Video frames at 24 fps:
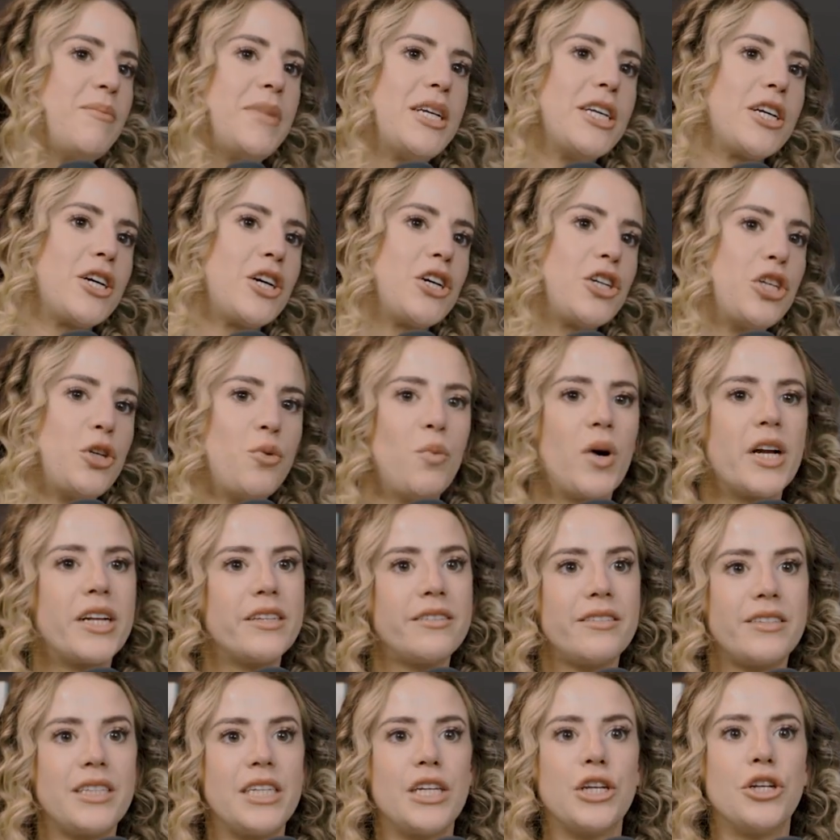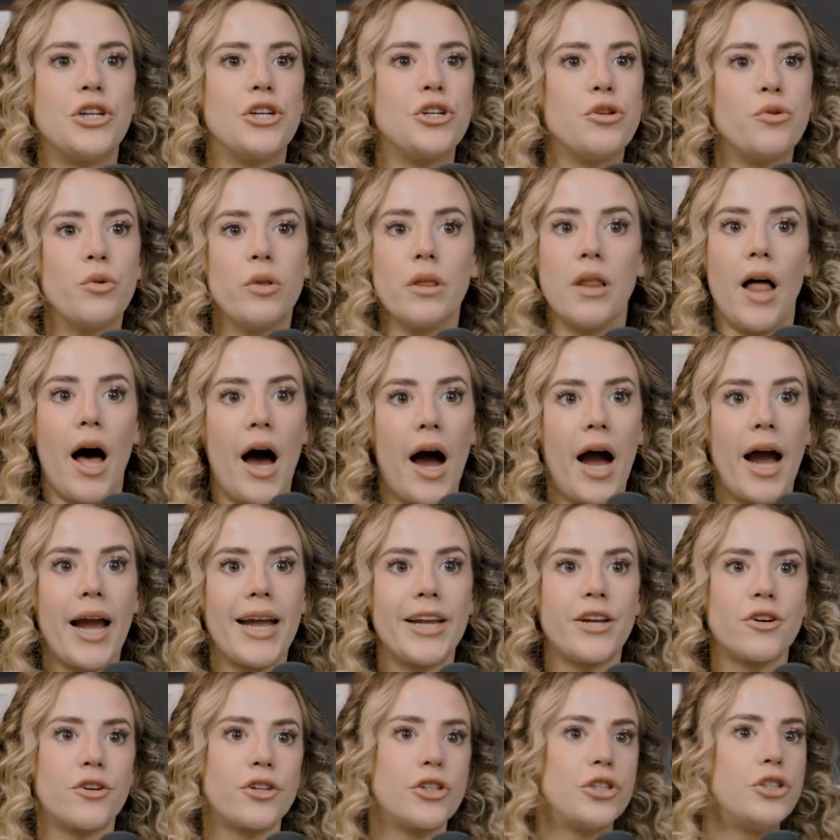a mirror, you want to see a new
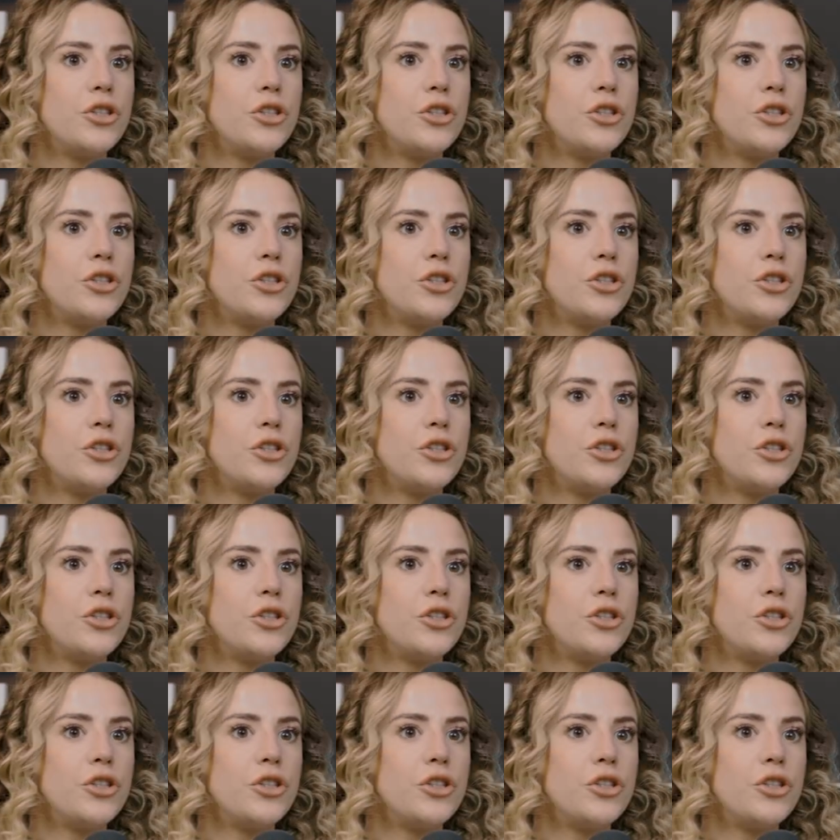line or